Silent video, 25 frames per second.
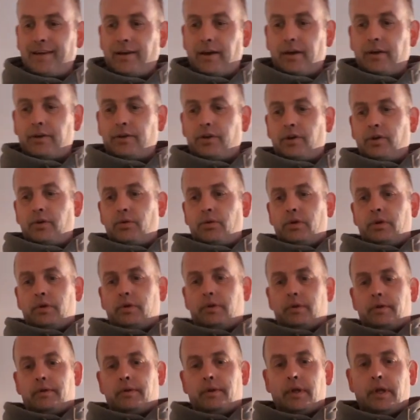that I do
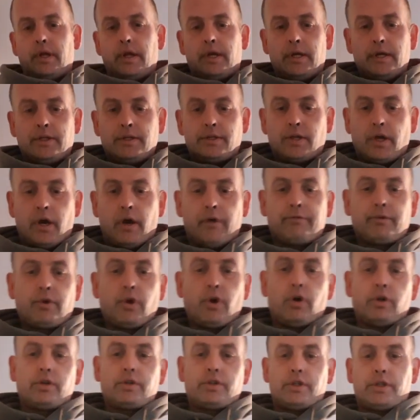is I've
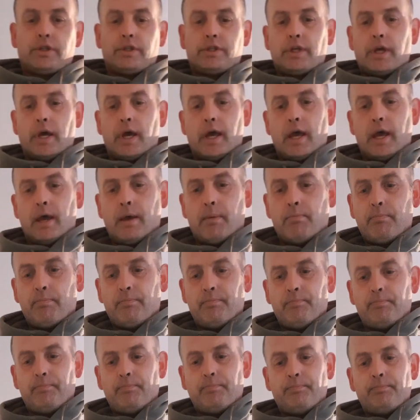got
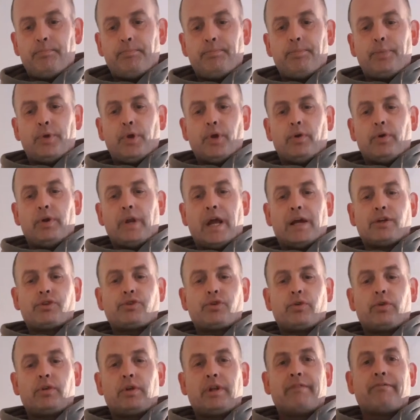pure
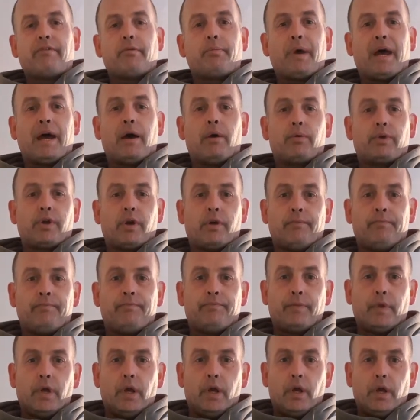natural liver powder.
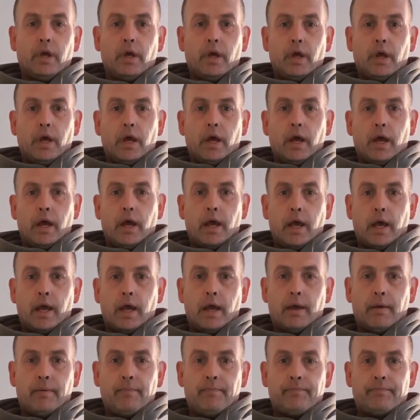
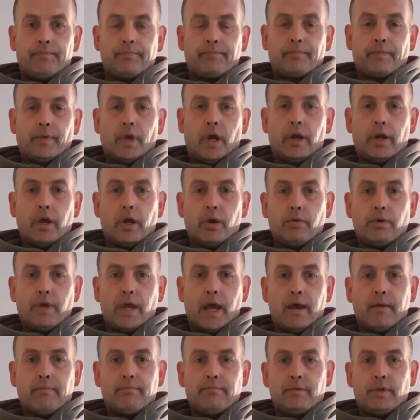I know,
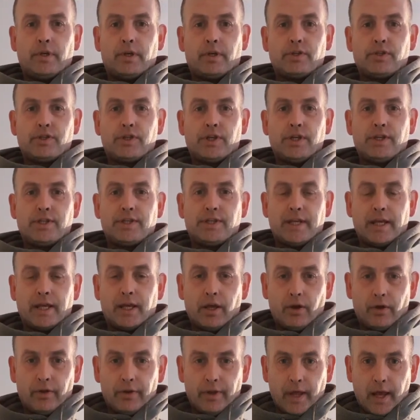yeah, you can see
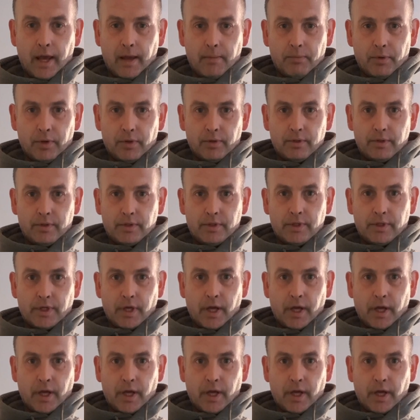sticky on there, but